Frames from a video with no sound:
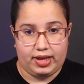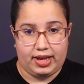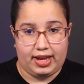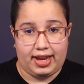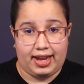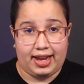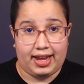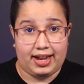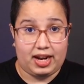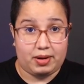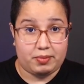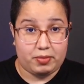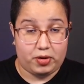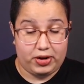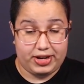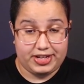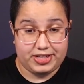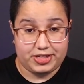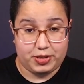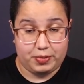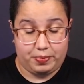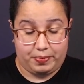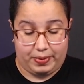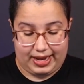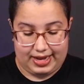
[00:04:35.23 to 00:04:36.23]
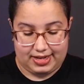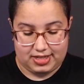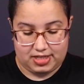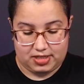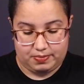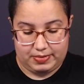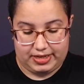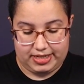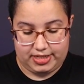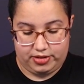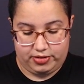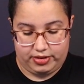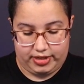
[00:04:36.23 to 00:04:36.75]
And I'm going to pass
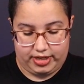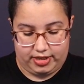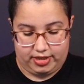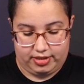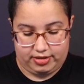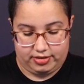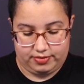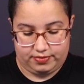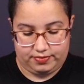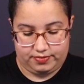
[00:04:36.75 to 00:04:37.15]
my token.